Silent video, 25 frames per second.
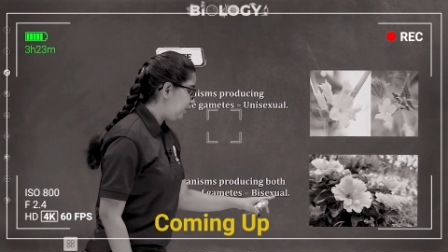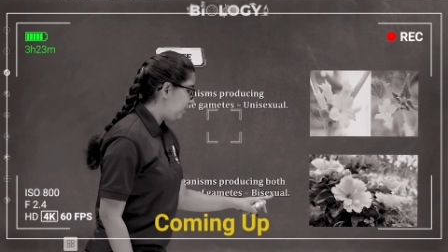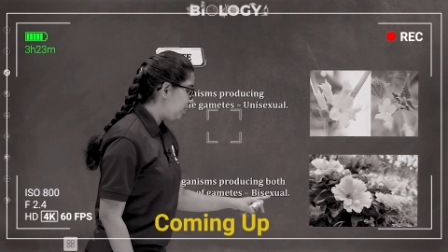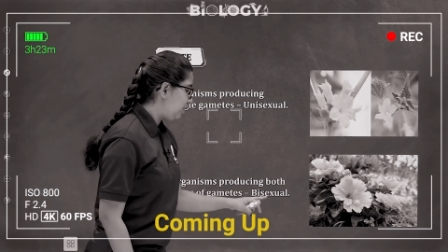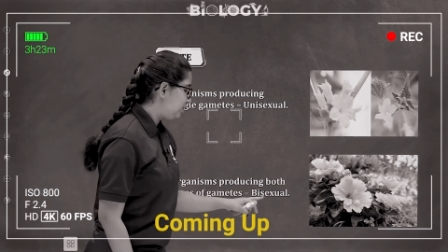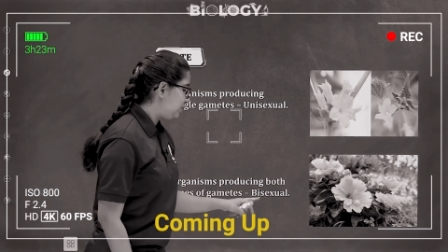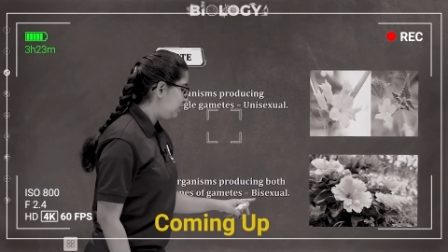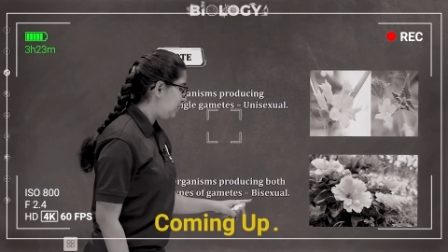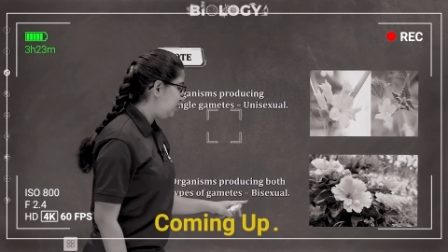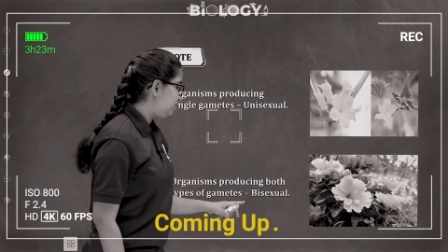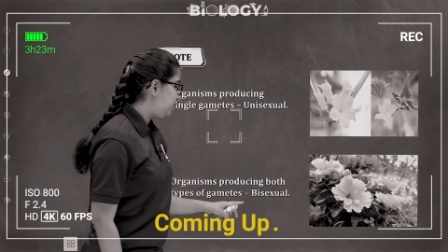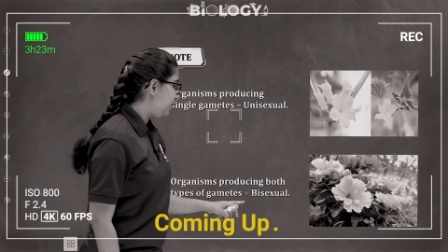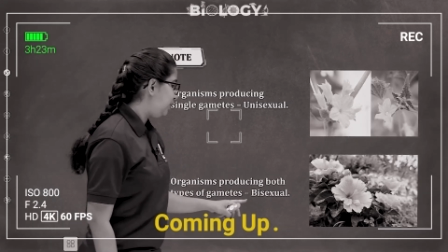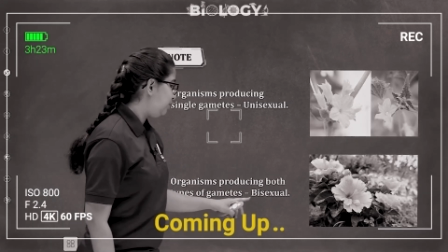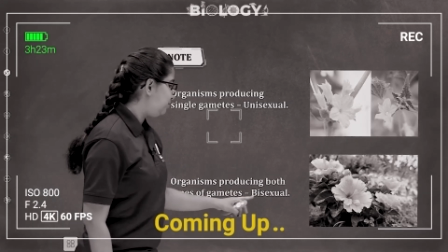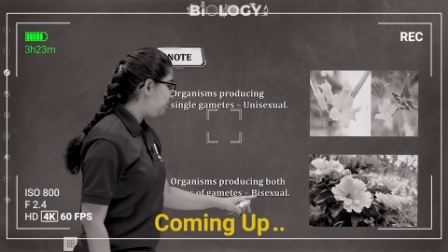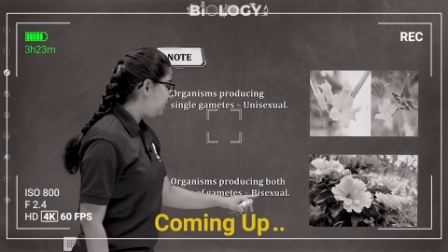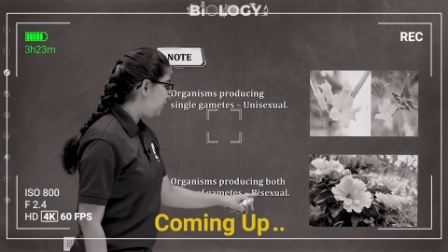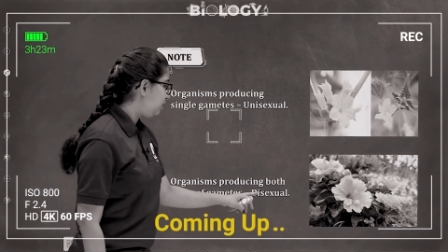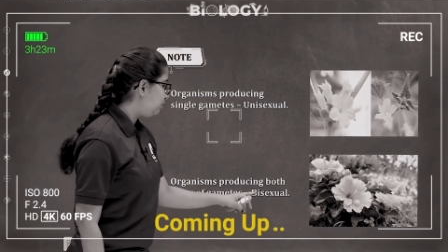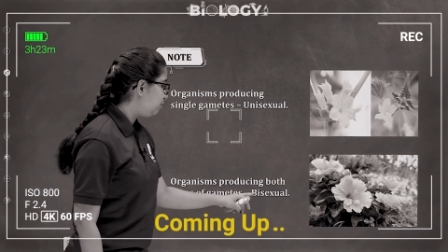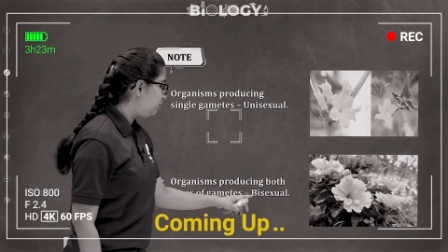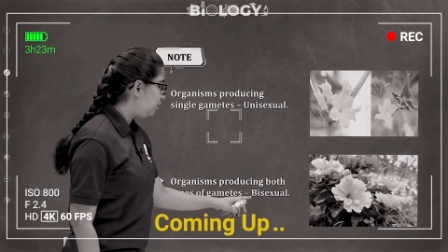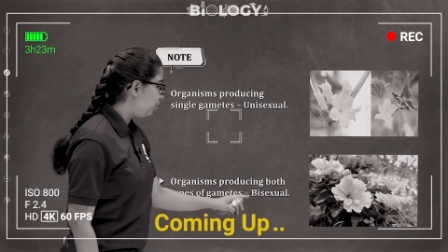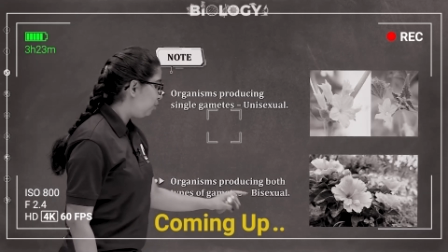because it is
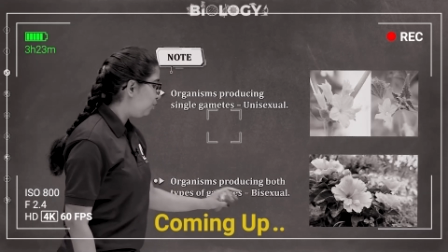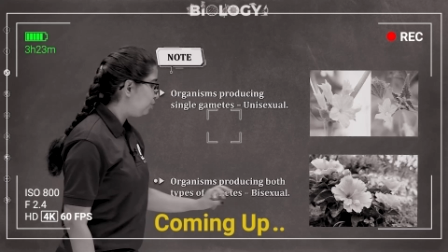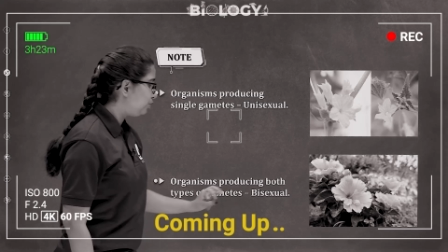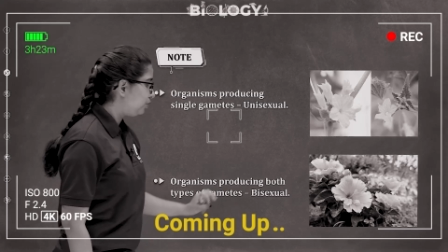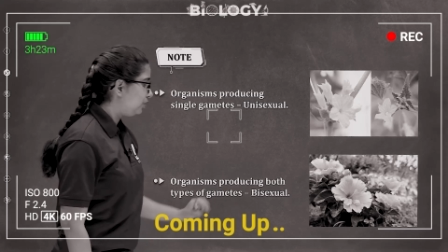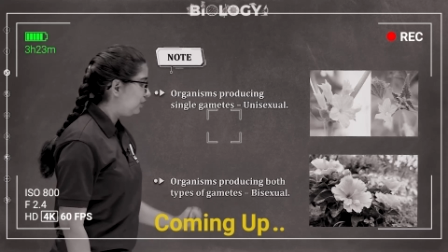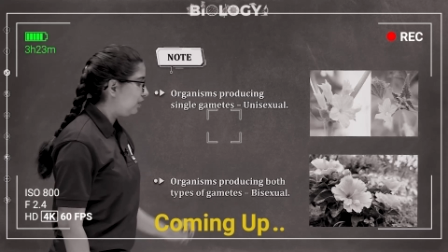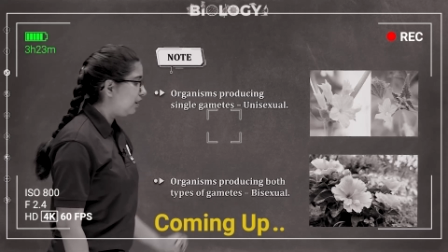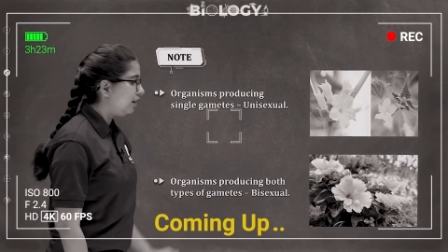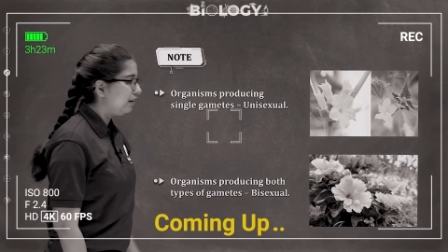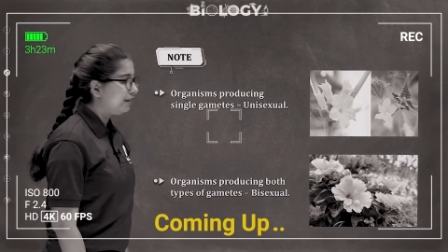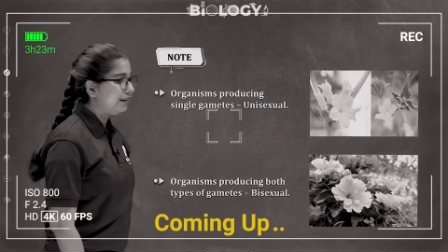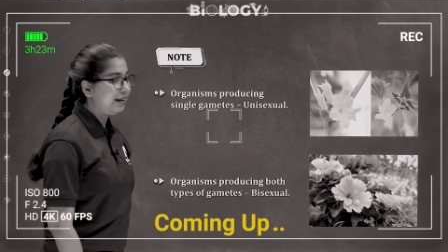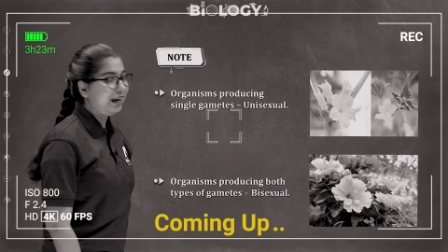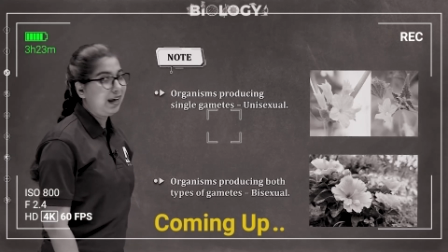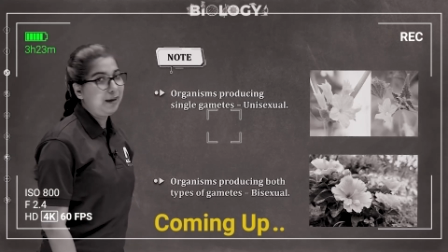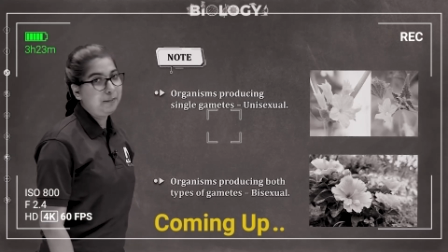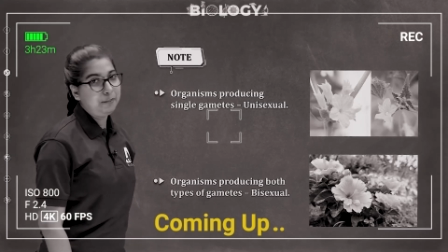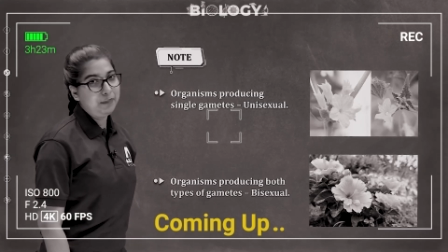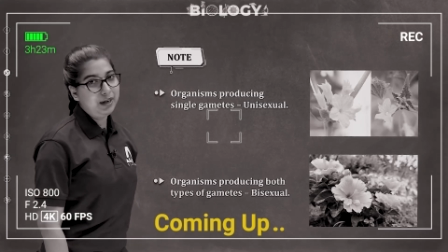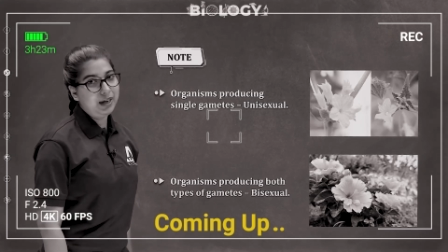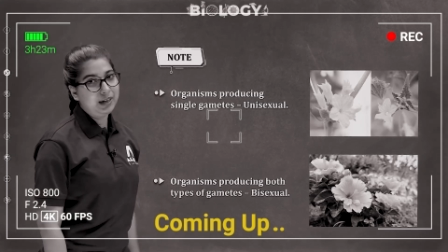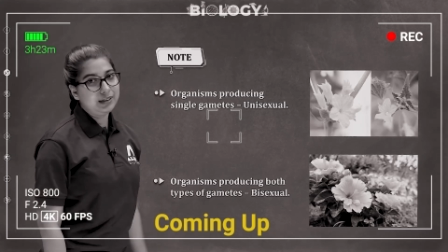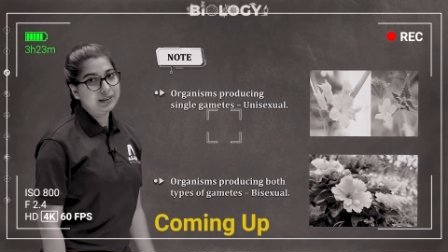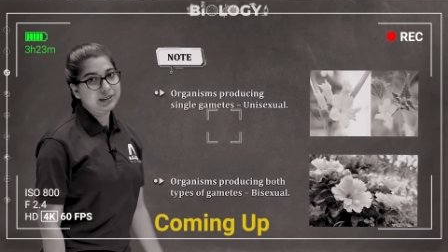producing both the
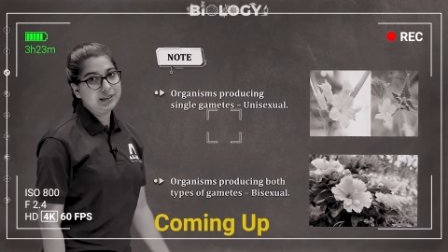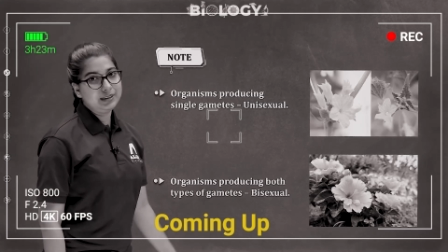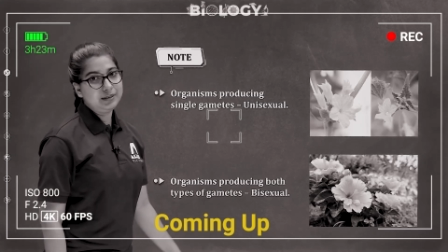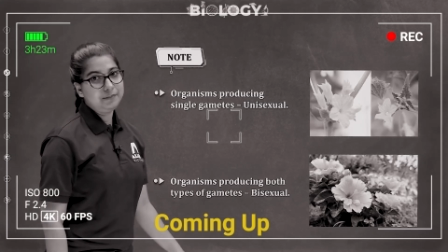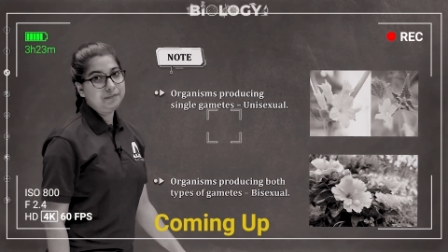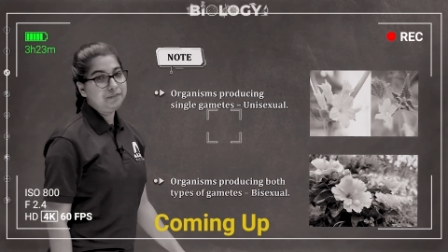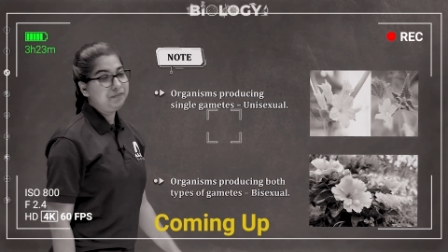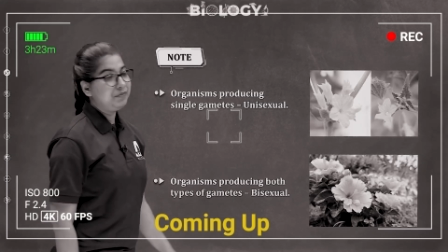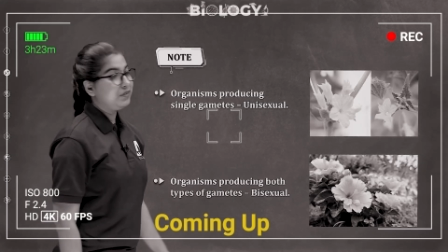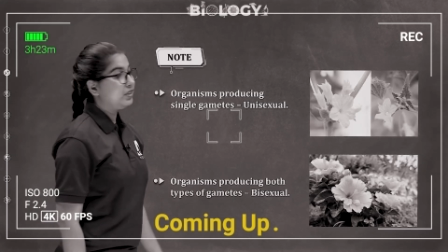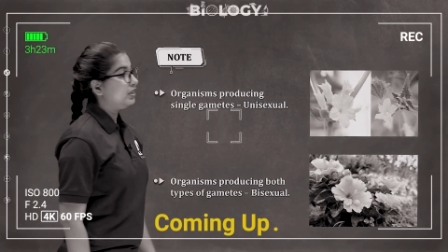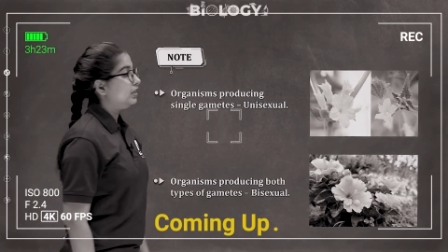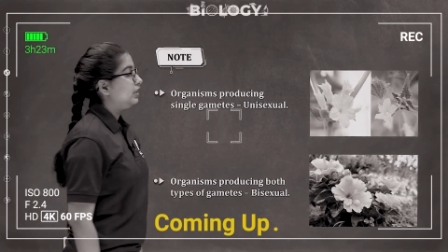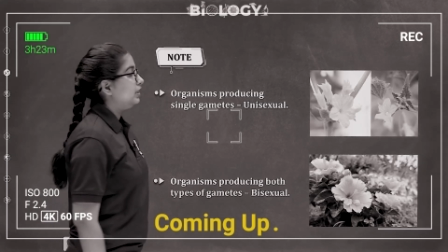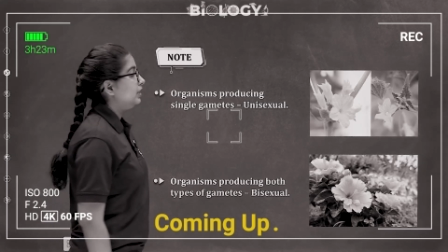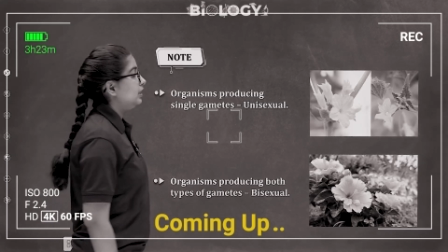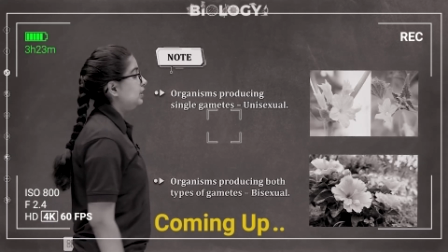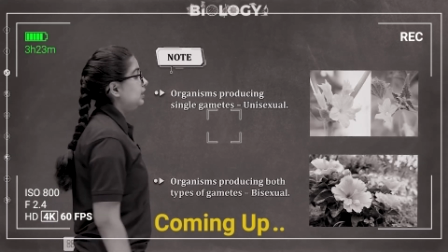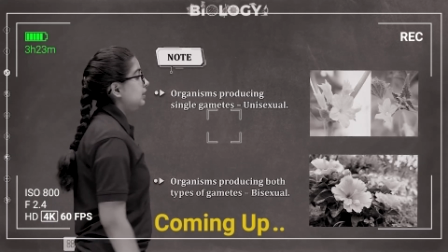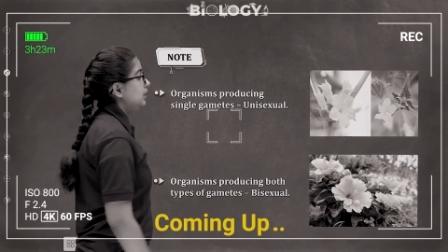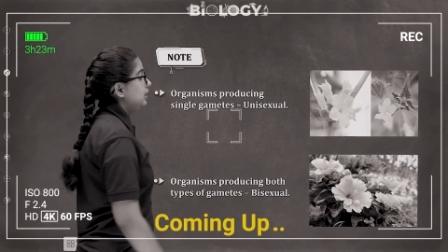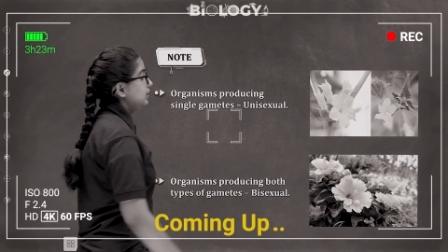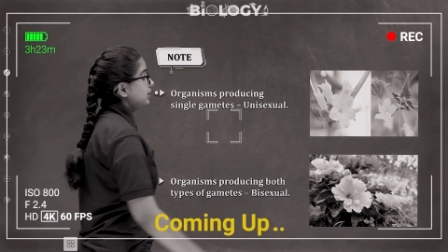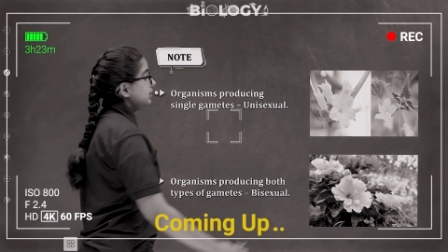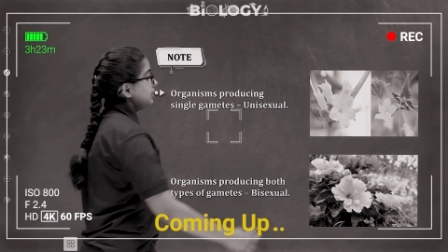gametes.
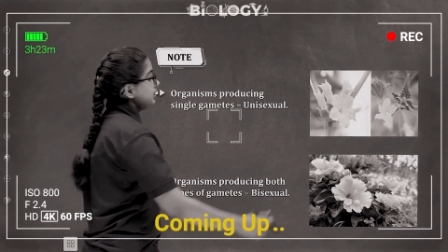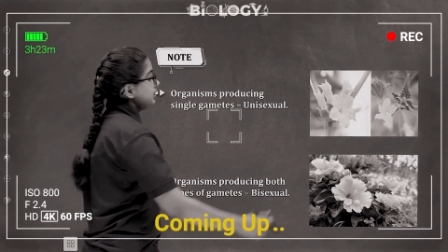This